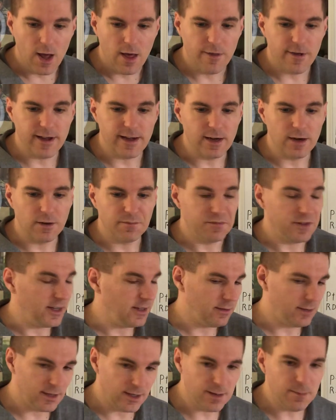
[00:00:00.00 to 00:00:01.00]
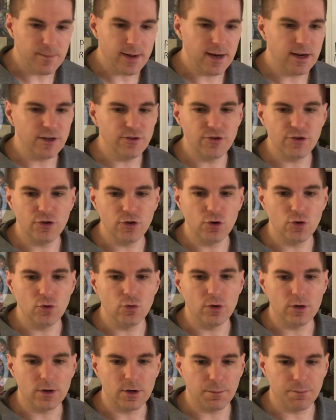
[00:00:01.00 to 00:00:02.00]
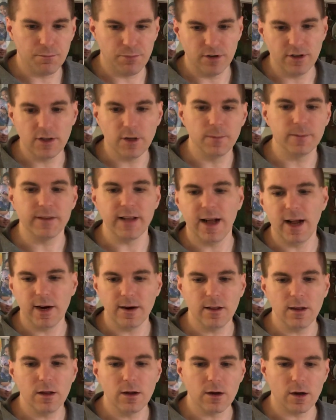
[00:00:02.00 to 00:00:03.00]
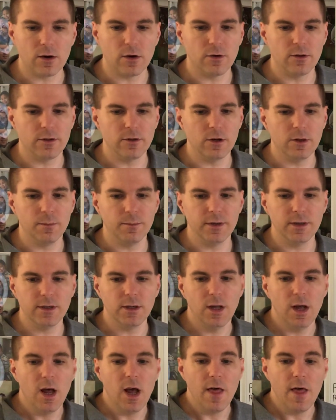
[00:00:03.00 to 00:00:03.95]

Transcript: They did manage to bring them out of the gutter a little bit.